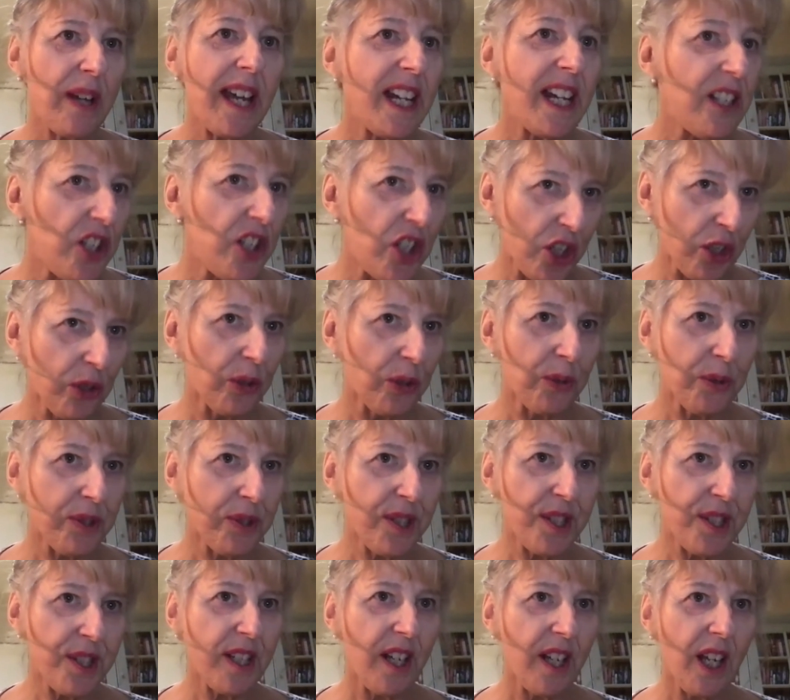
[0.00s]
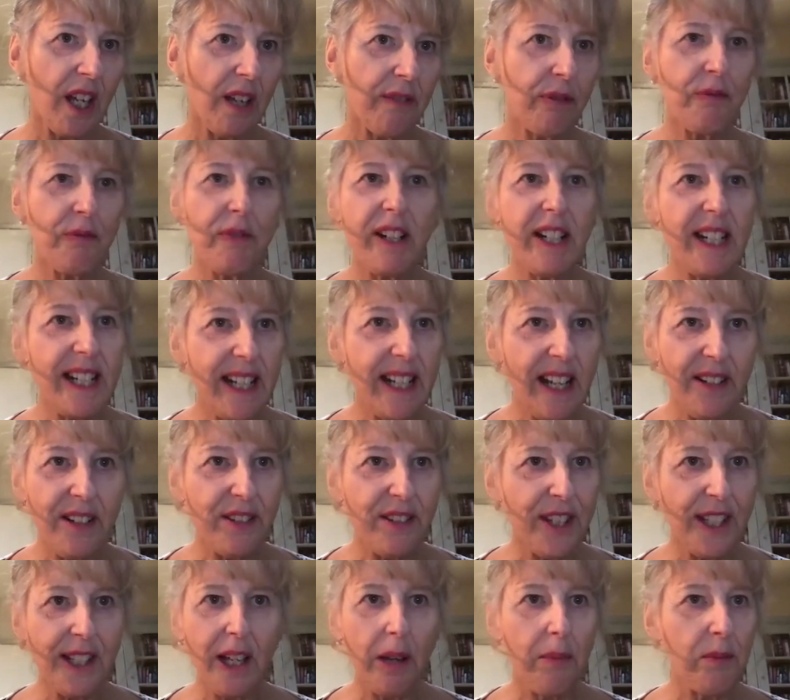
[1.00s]
Angels for really
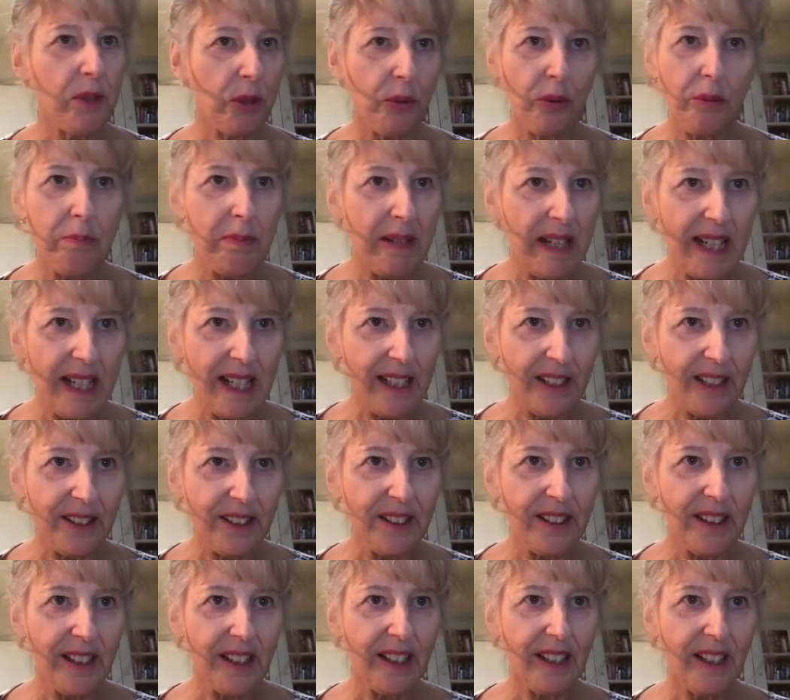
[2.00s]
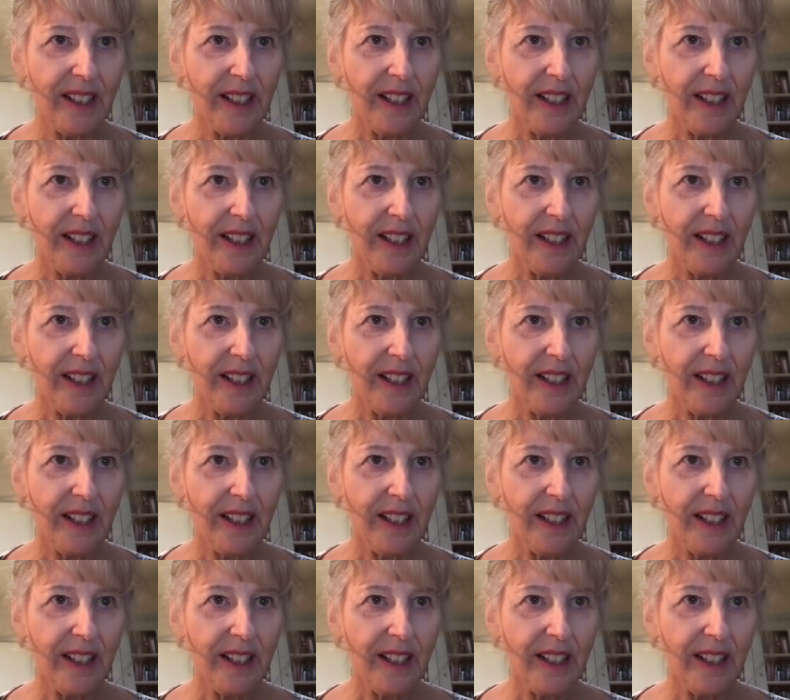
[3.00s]
anything up to 1 million.